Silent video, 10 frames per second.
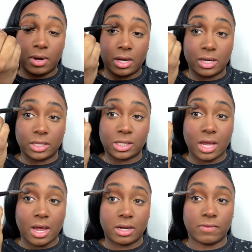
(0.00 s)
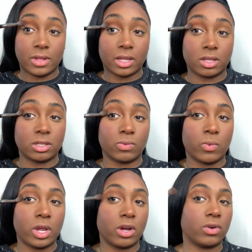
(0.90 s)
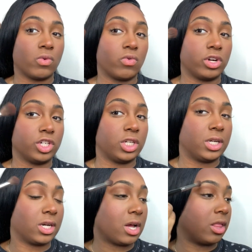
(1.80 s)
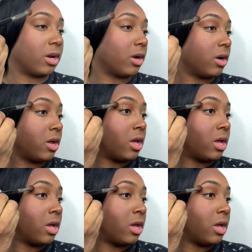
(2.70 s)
it is kind of like this weird orangey color.